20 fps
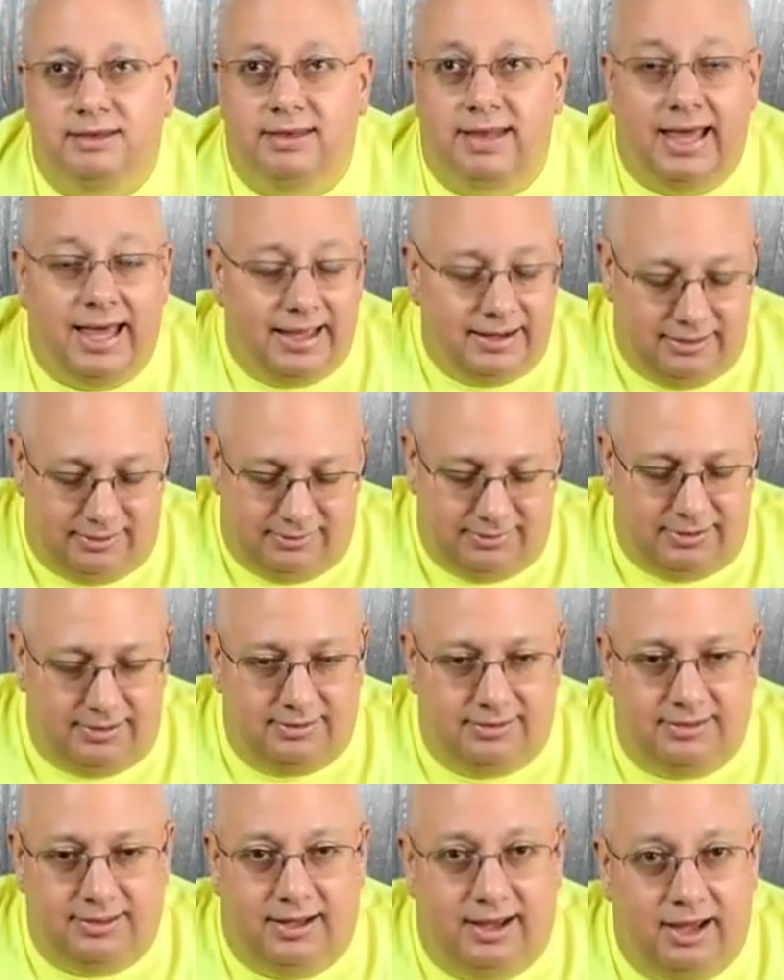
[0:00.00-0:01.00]
That is
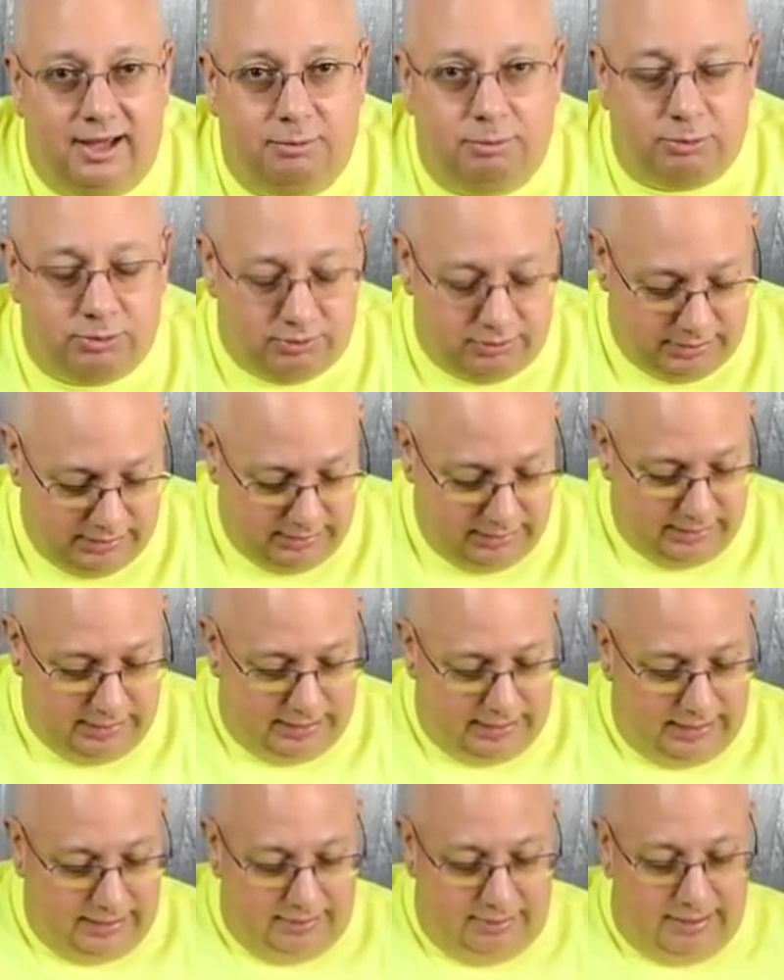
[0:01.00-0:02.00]
undeniable
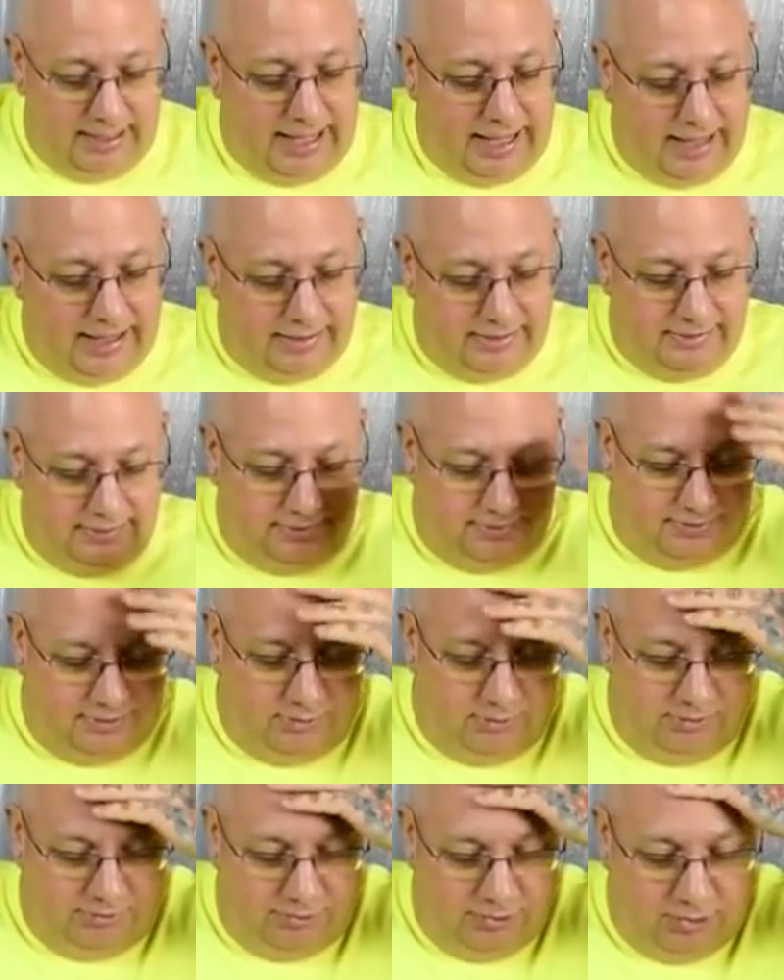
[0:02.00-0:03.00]
and that is
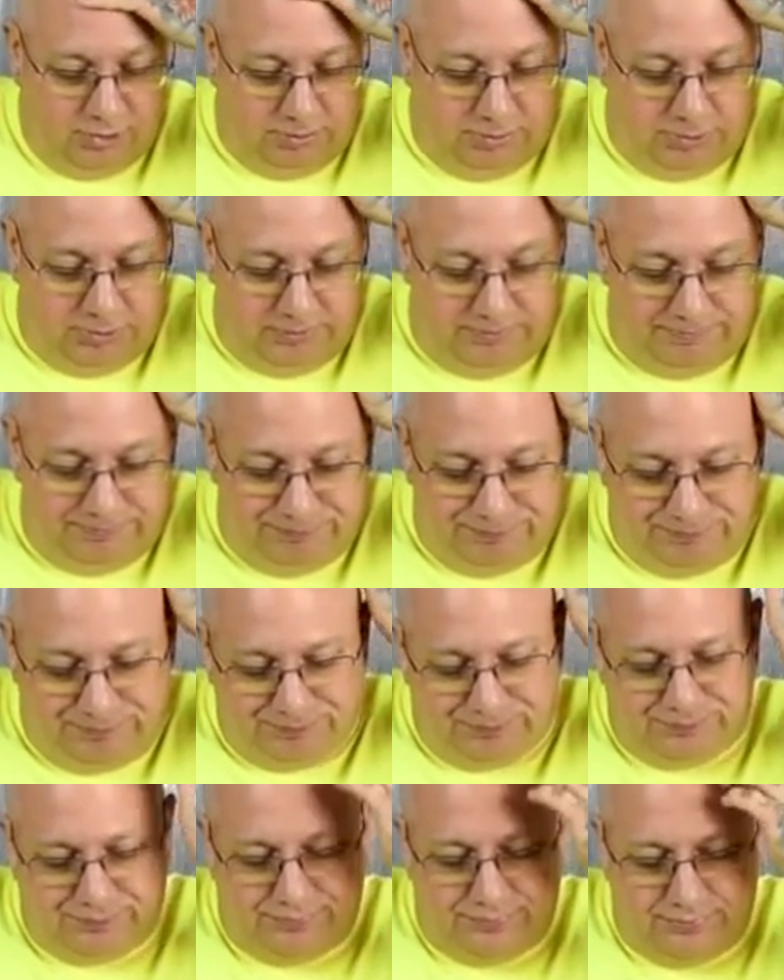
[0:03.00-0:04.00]
irrefutable.
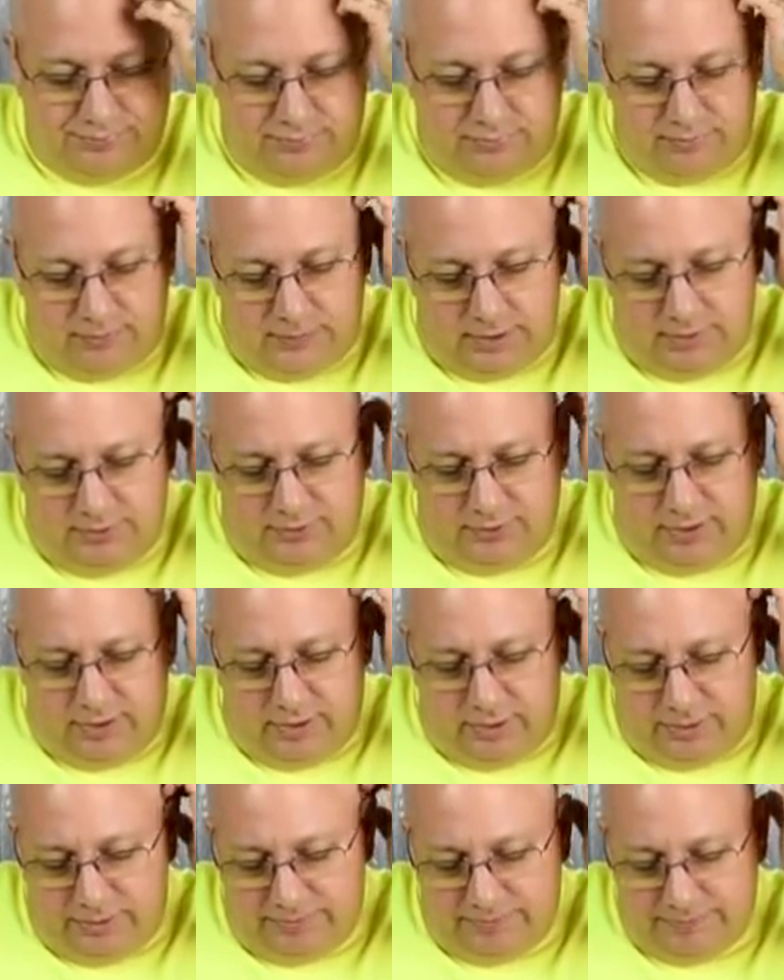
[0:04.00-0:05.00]

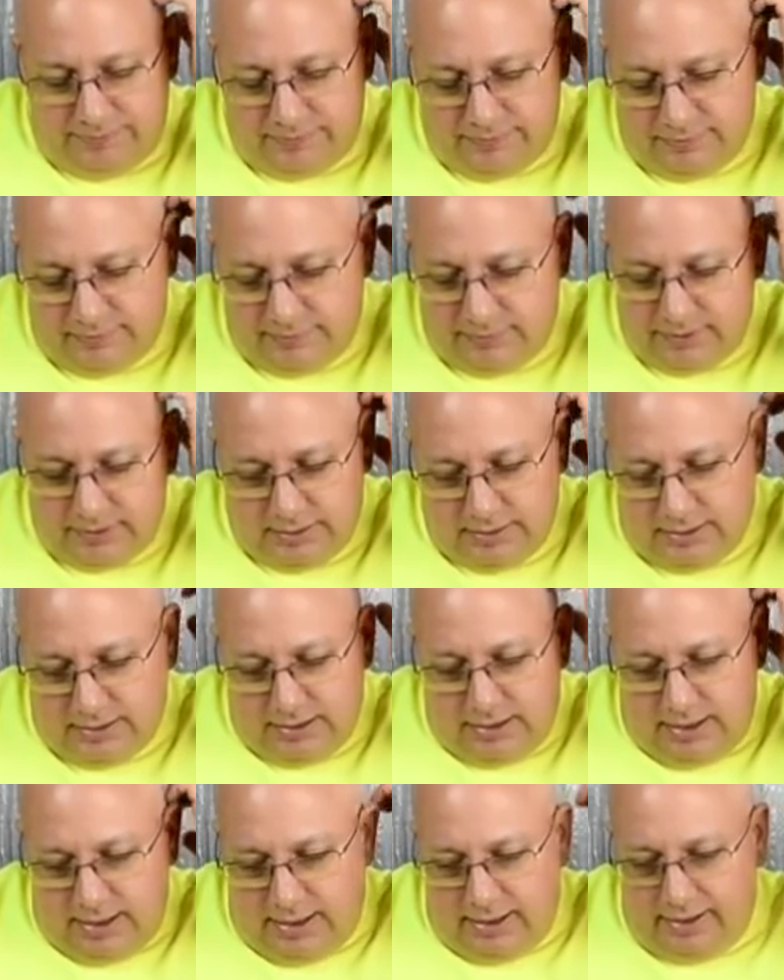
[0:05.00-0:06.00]
So,
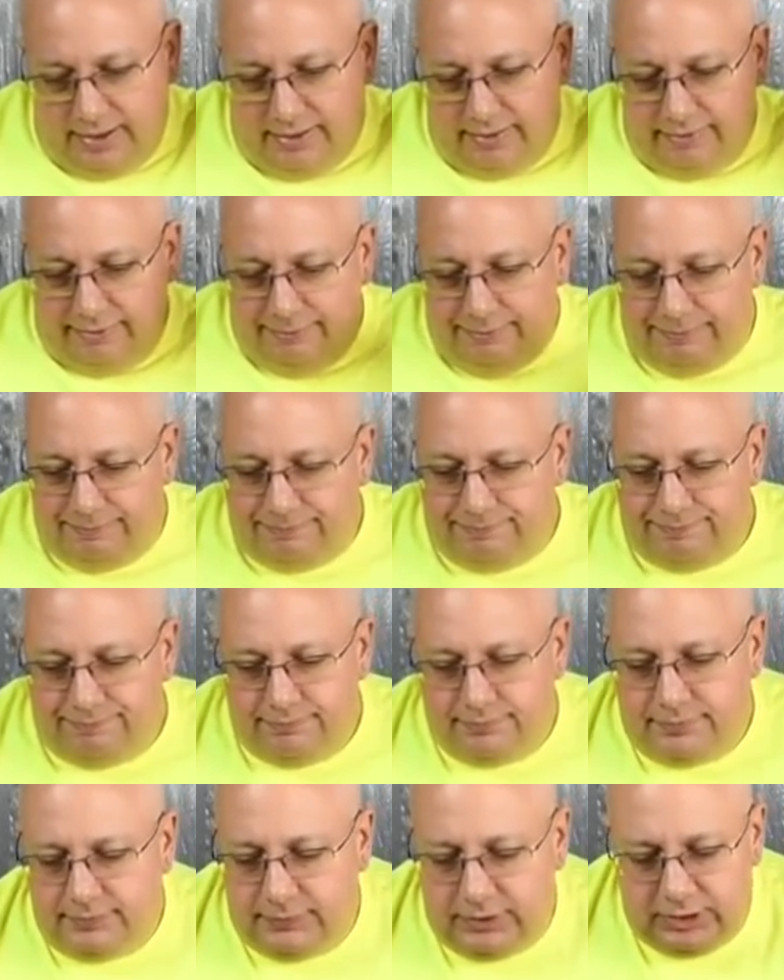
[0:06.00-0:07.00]
um,
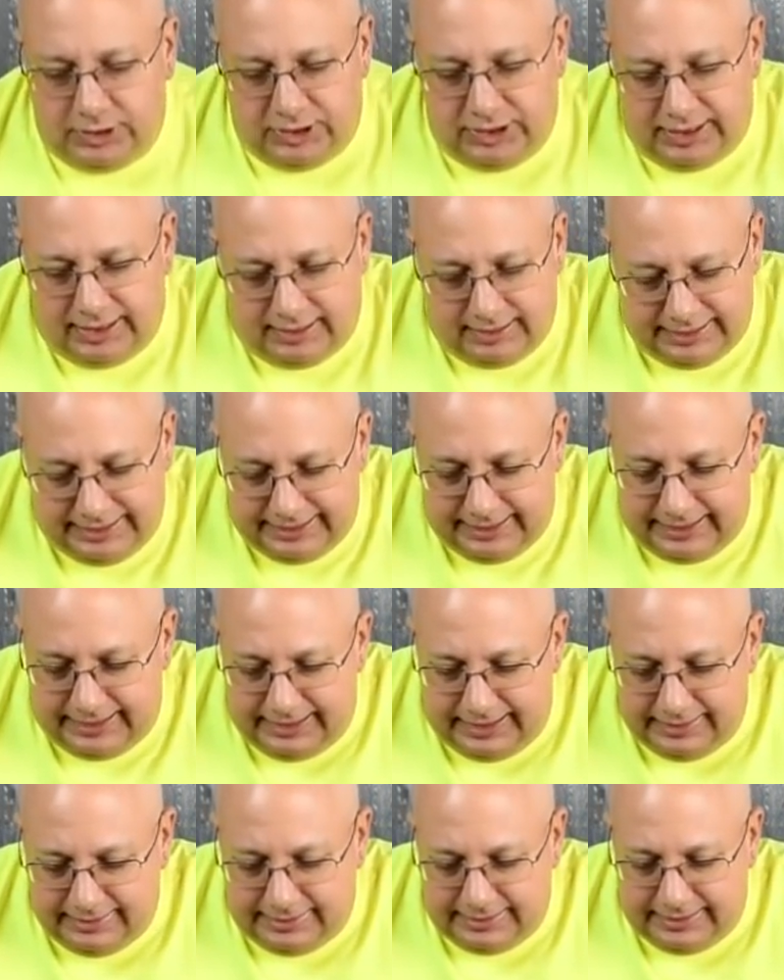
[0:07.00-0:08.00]
you know, you got
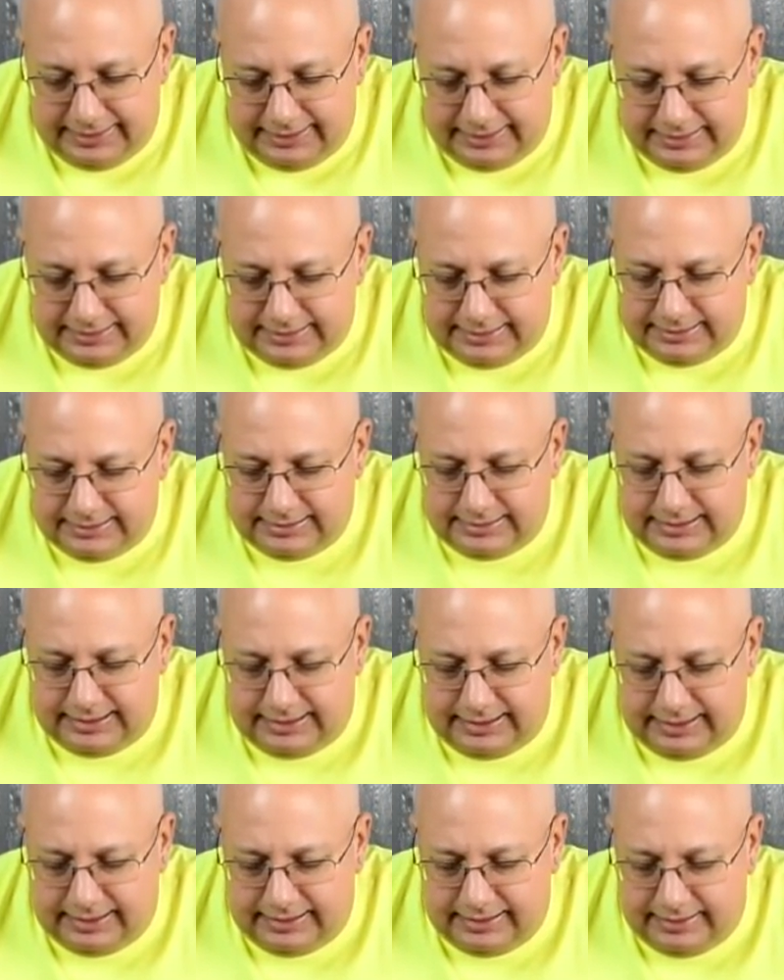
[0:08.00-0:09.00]
leaky antennas,
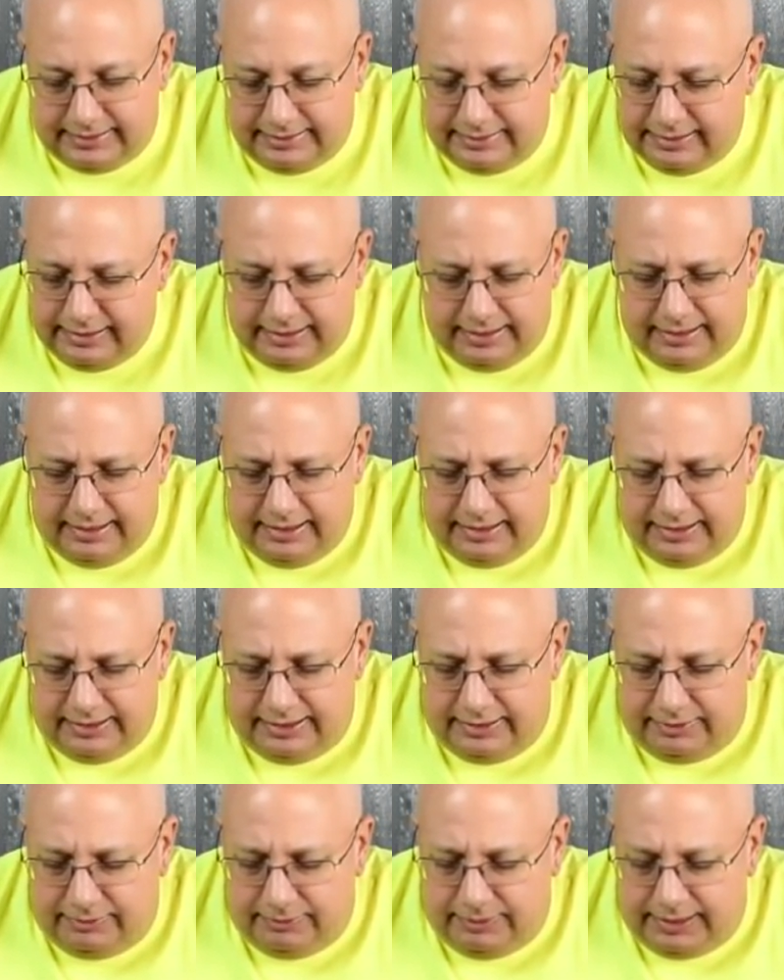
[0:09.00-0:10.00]
uh,
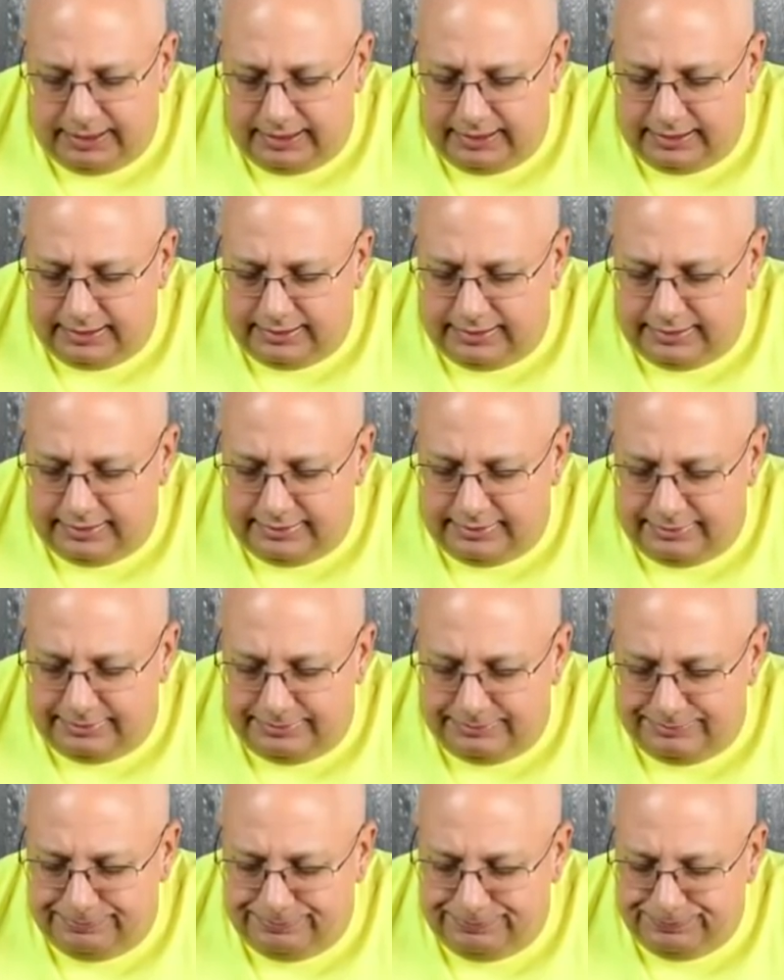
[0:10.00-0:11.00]
you know, uh,
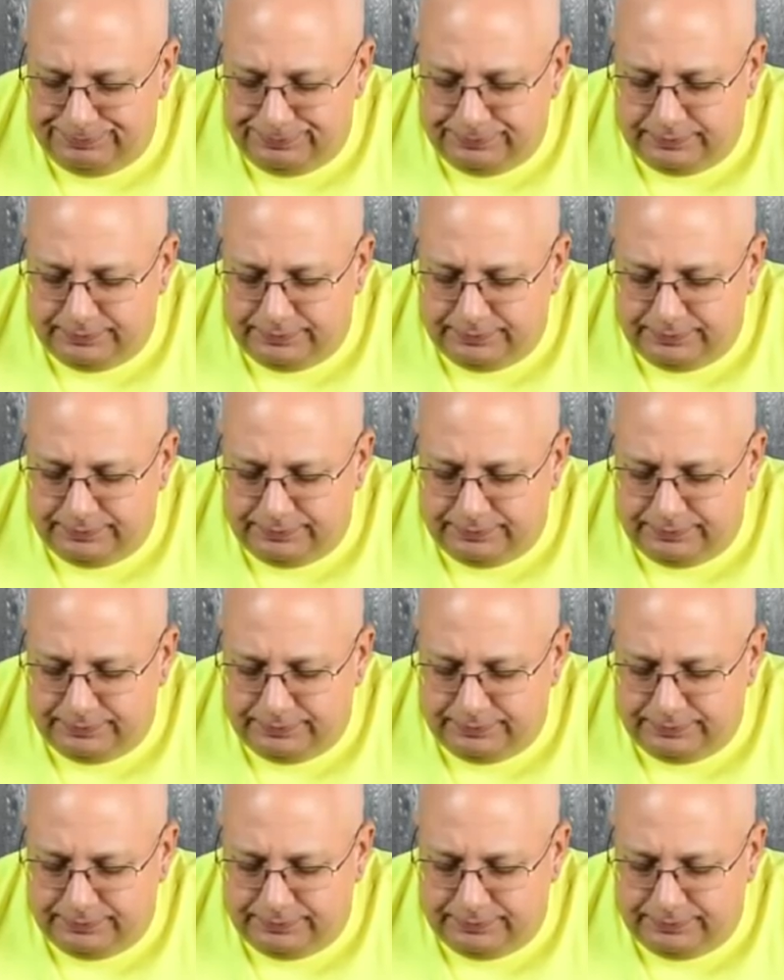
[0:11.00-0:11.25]
um,